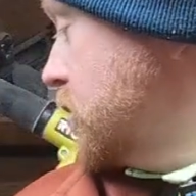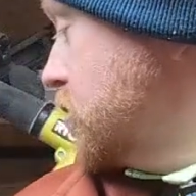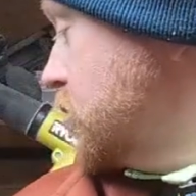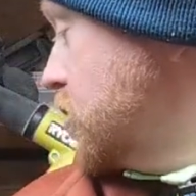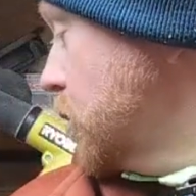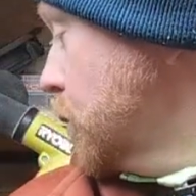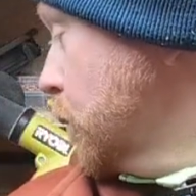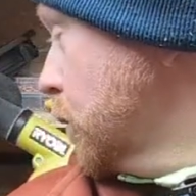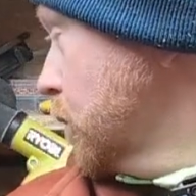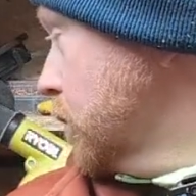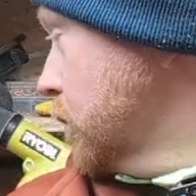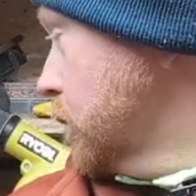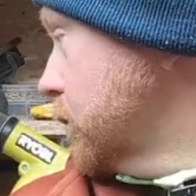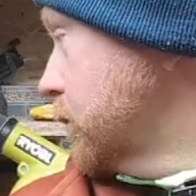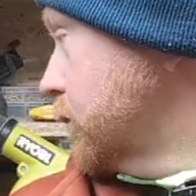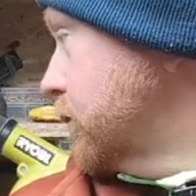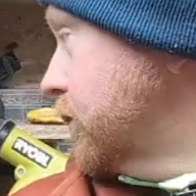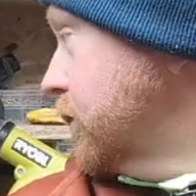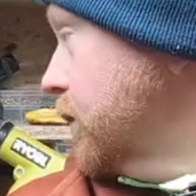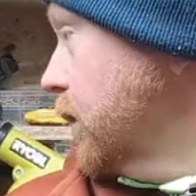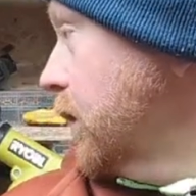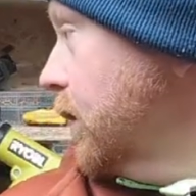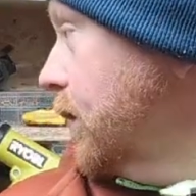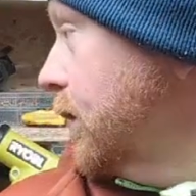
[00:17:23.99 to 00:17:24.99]

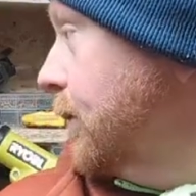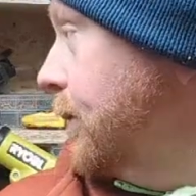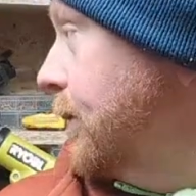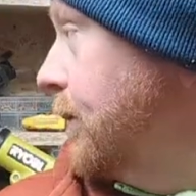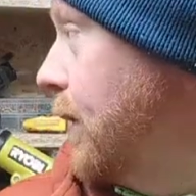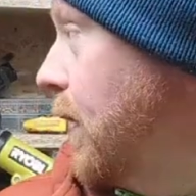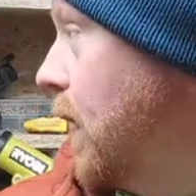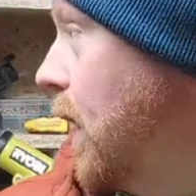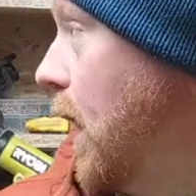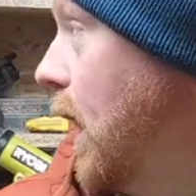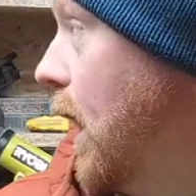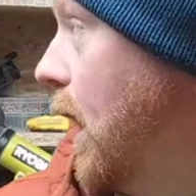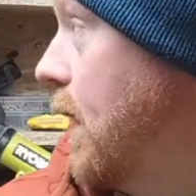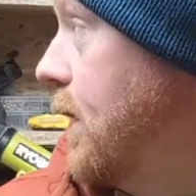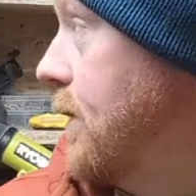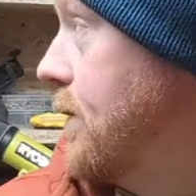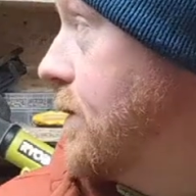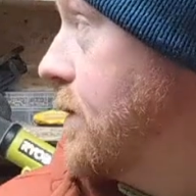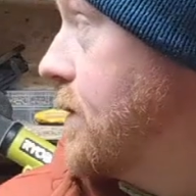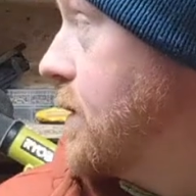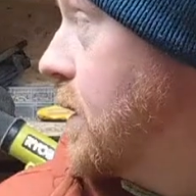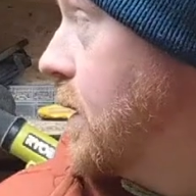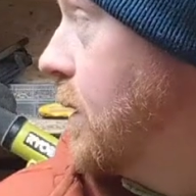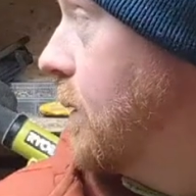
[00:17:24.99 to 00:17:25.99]
tools that
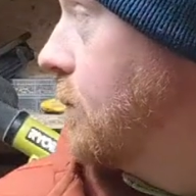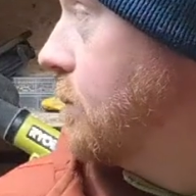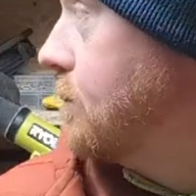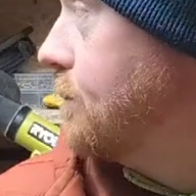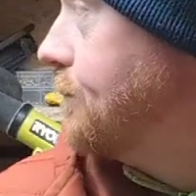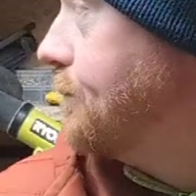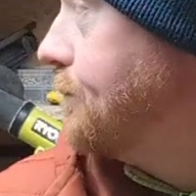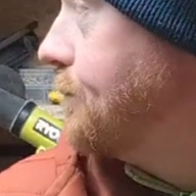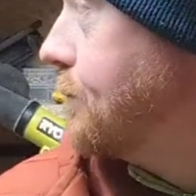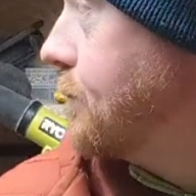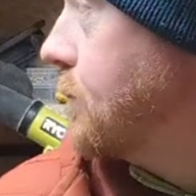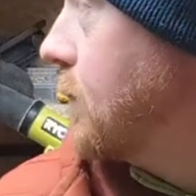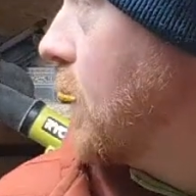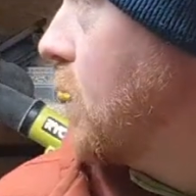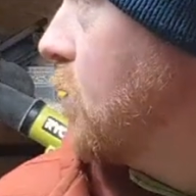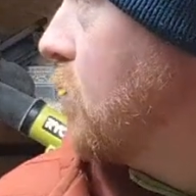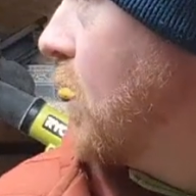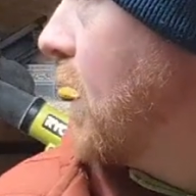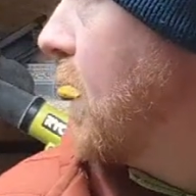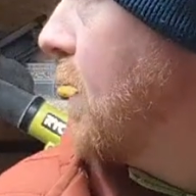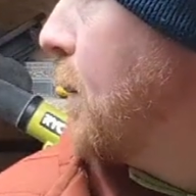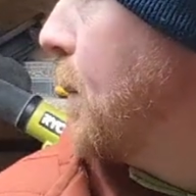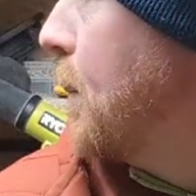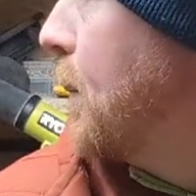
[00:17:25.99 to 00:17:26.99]
aren't,
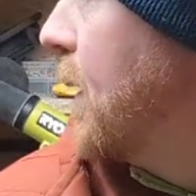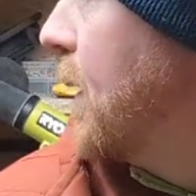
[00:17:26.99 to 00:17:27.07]
trying to